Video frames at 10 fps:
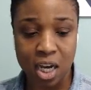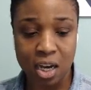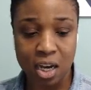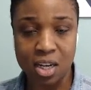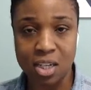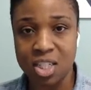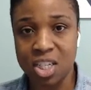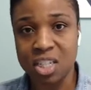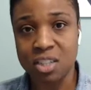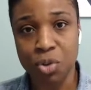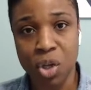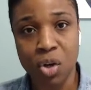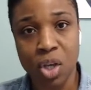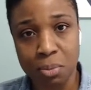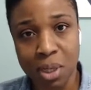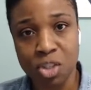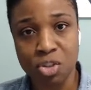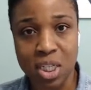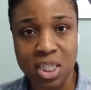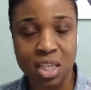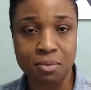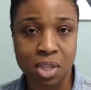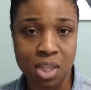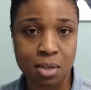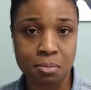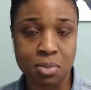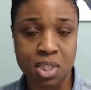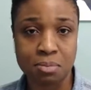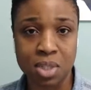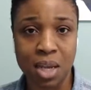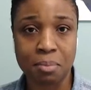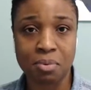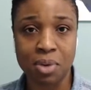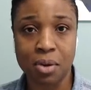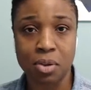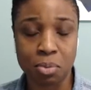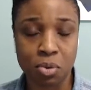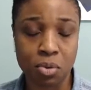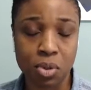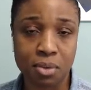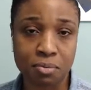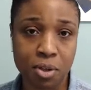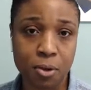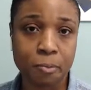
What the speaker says: in exchange for their email address, giving them some type of valuable info.